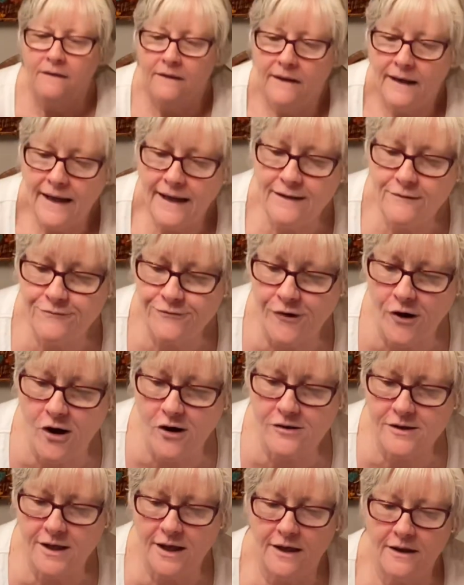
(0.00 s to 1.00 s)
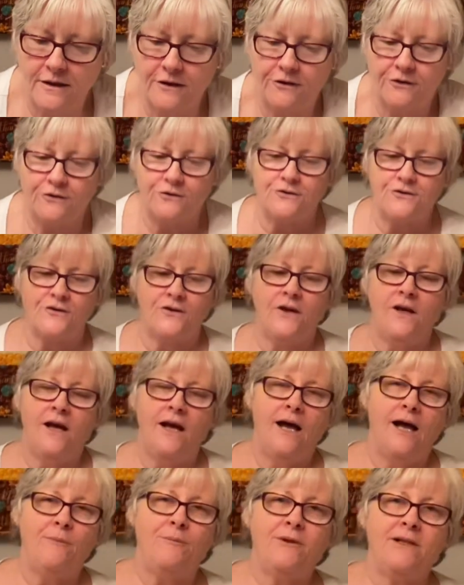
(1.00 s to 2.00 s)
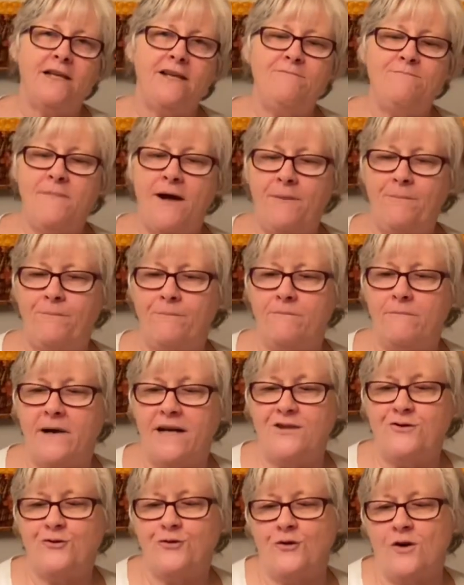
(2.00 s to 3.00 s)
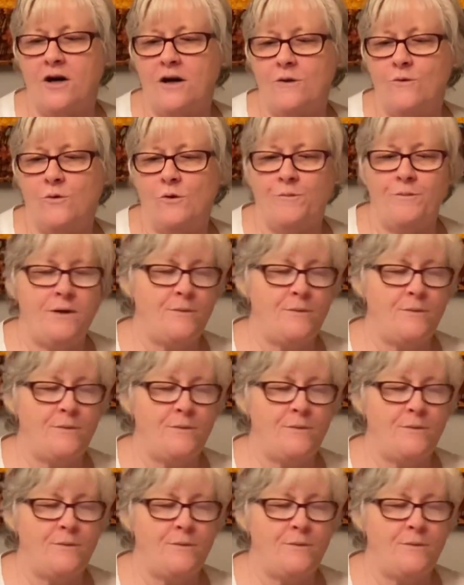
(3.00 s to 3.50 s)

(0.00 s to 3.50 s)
and fall colors. I believe my truck will be